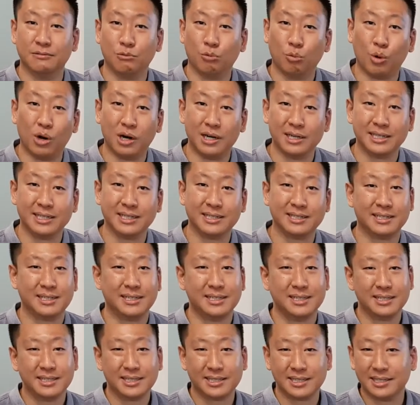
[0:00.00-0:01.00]
One,
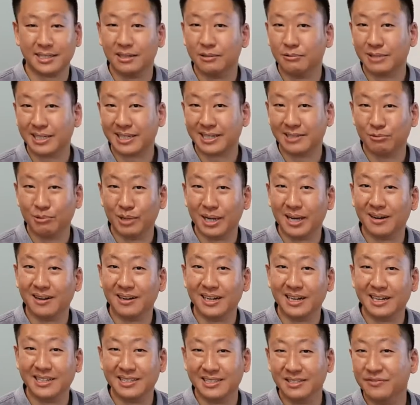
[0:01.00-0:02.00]
we can wear
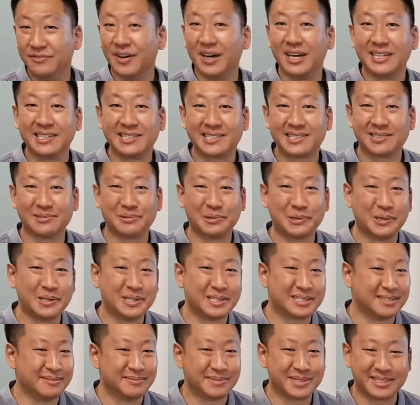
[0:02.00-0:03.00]
a device or
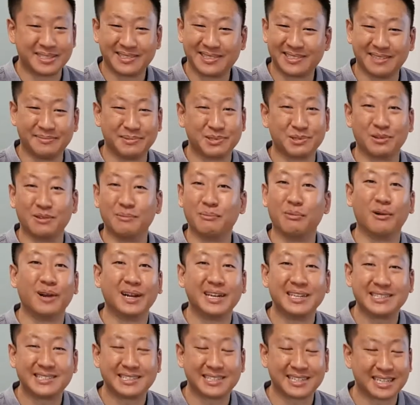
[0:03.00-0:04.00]
some sort of
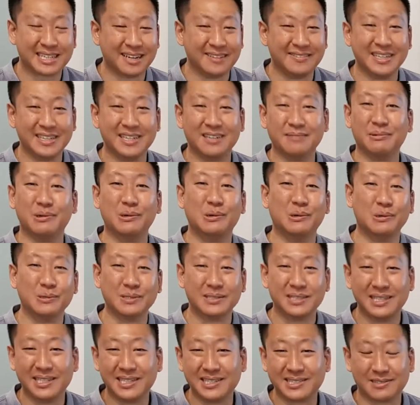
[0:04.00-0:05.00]
brace to kind of help
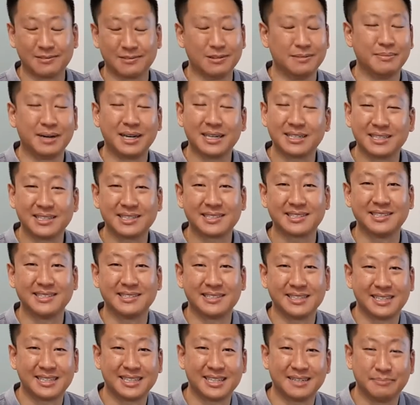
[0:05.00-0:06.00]
hold us or remind us to
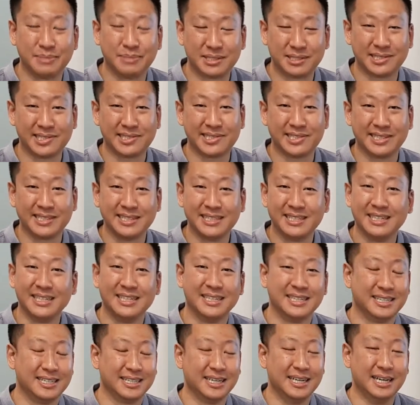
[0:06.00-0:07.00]
stay in that position.
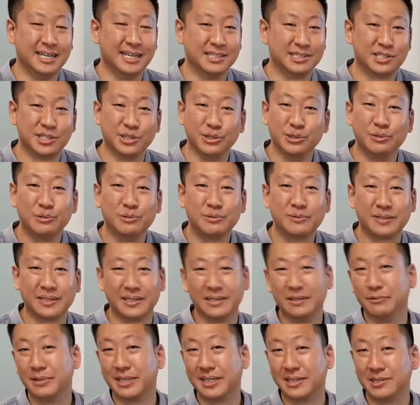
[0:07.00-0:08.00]
2,
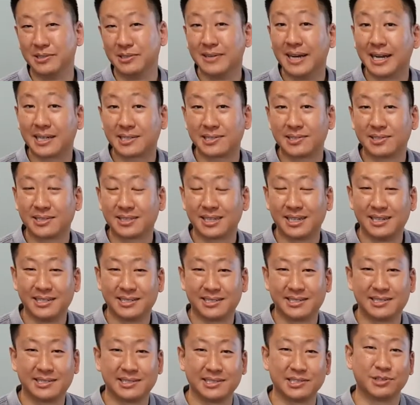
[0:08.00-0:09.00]
we can do
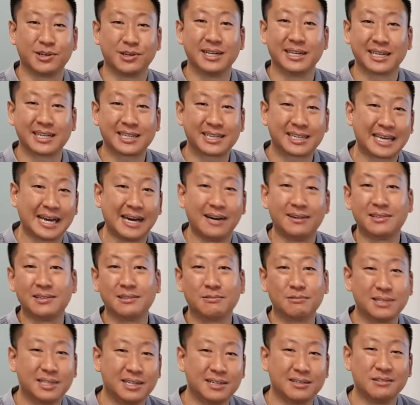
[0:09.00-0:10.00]
exercises to try to counter
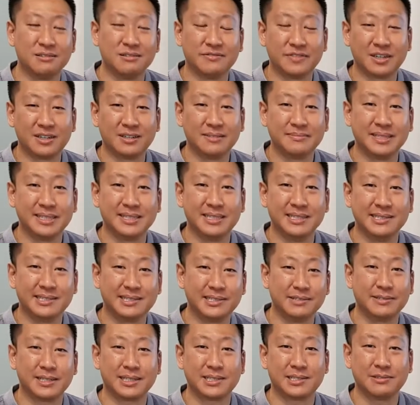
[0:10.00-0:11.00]
what our environment is
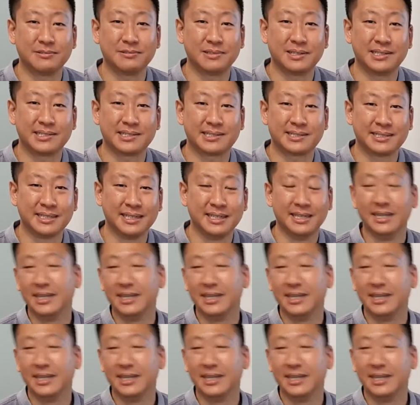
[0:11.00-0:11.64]
doing to us.